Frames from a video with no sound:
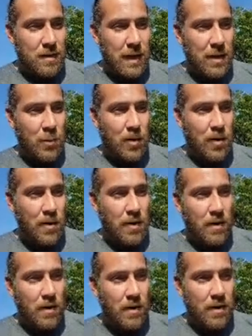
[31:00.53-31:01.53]
that
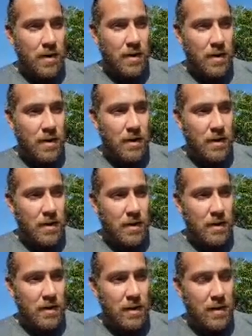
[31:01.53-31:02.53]
were,
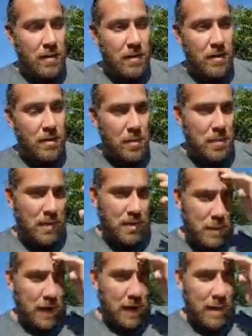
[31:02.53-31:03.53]
I
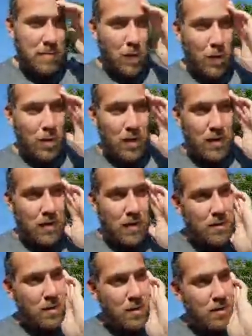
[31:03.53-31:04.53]
believe Bob
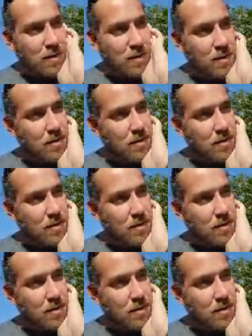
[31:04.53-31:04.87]
Mueller, or